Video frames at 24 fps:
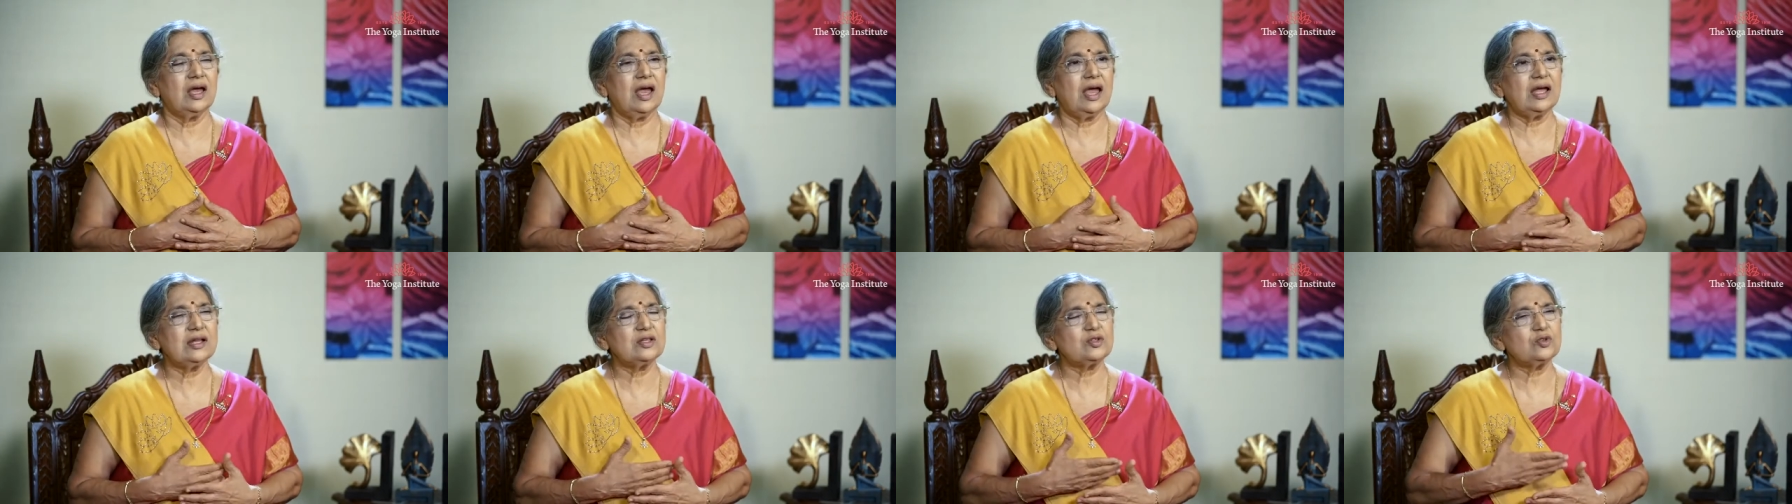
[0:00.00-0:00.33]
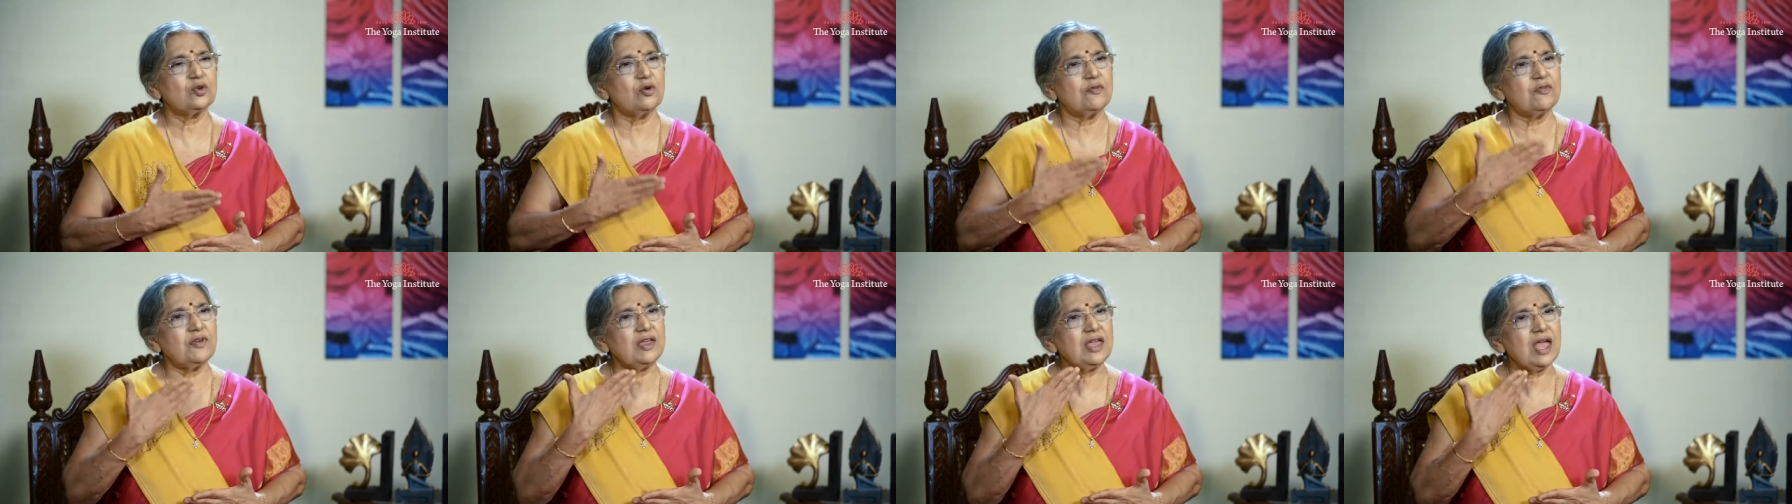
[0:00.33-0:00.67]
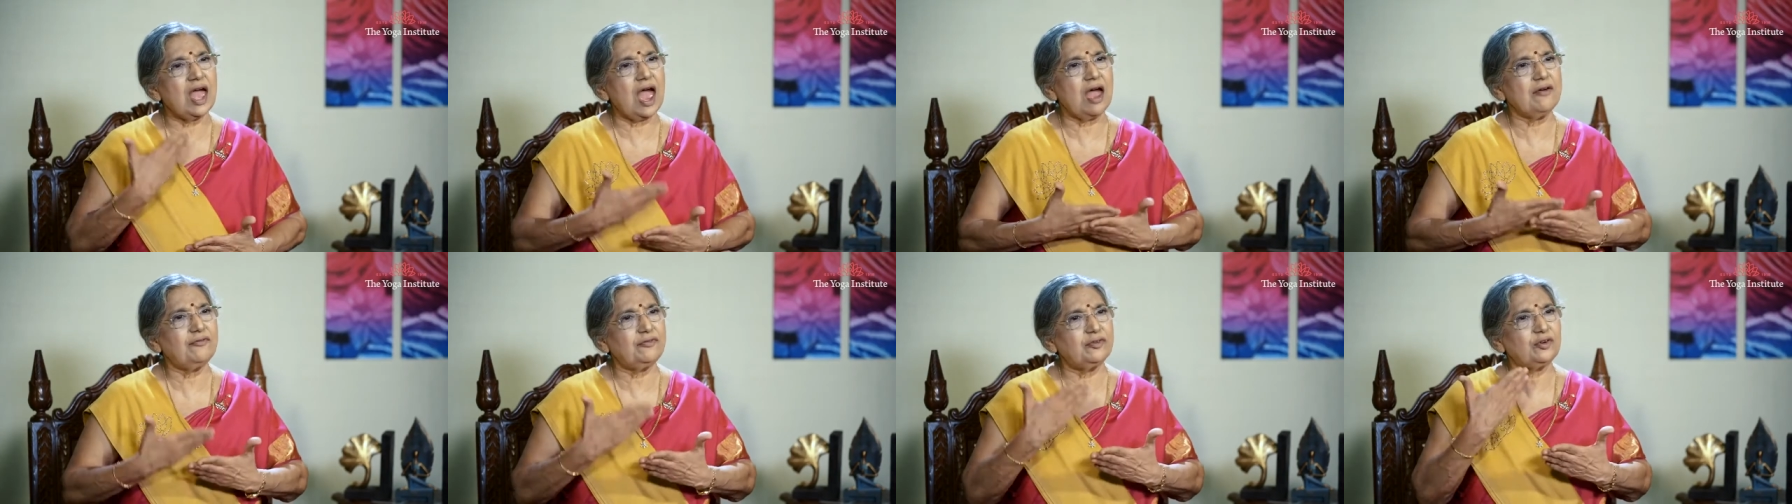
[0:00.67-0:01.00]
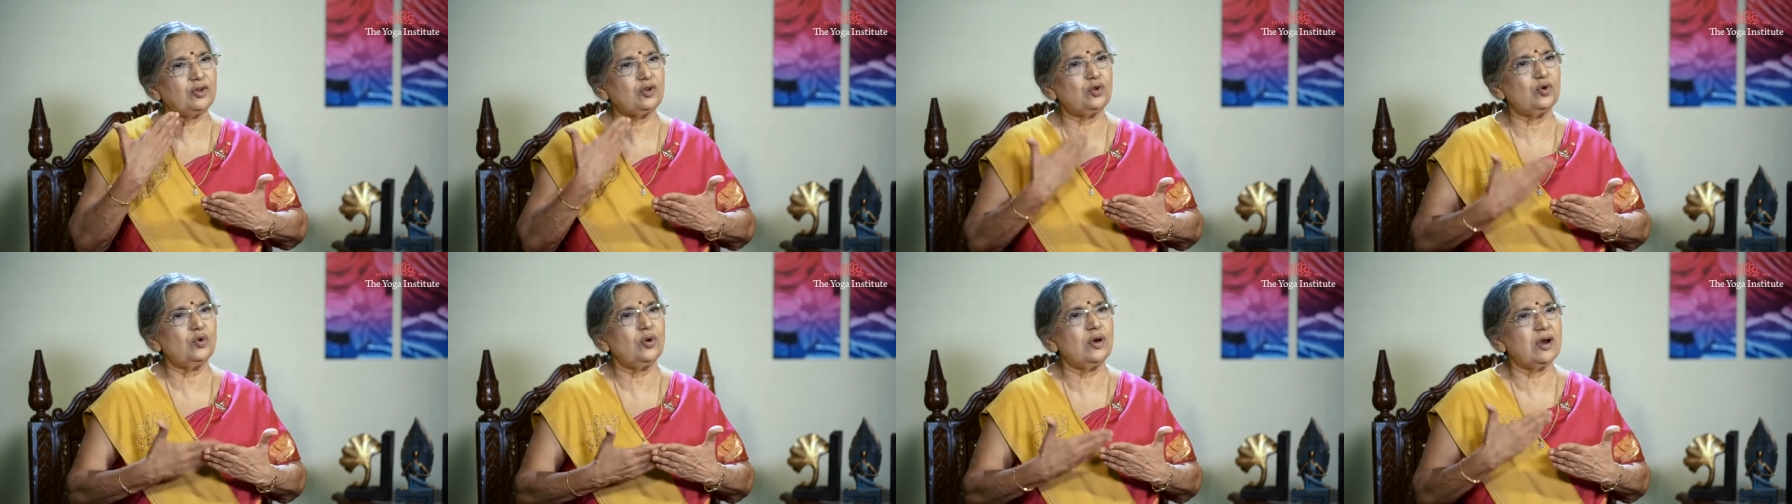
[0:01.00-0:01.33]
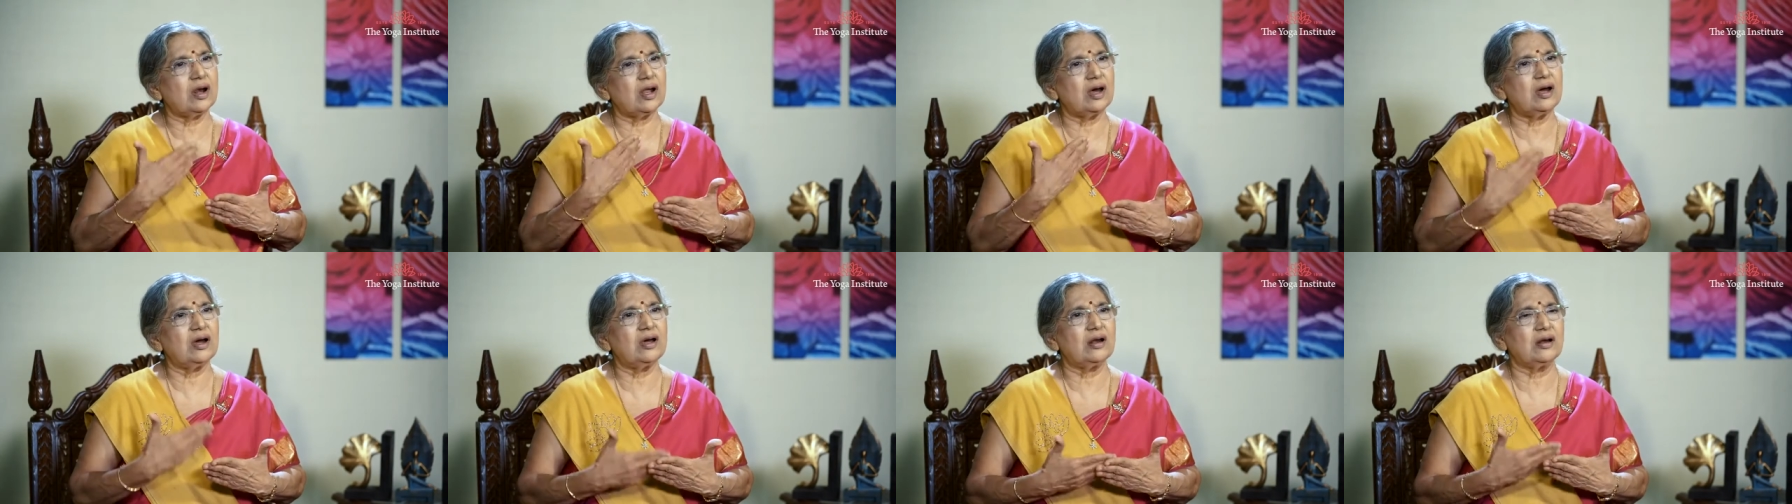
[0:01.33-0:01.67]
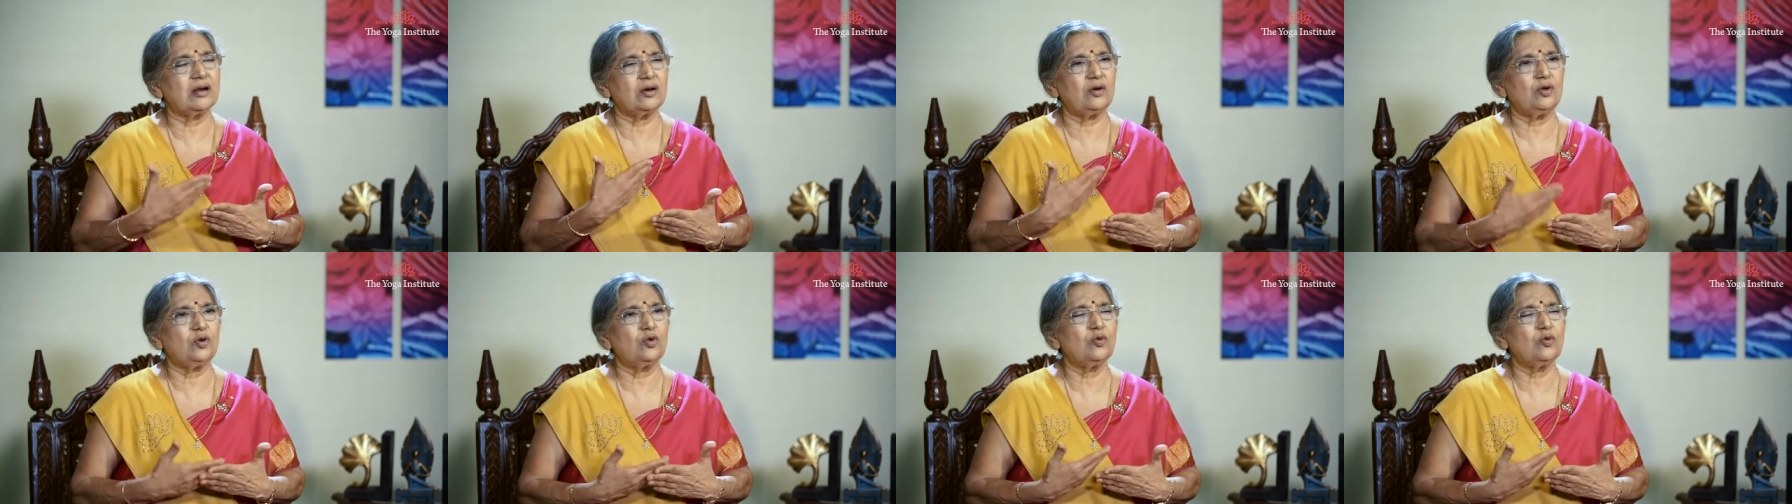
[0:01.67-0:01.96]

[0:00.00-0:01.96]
And so we have to learn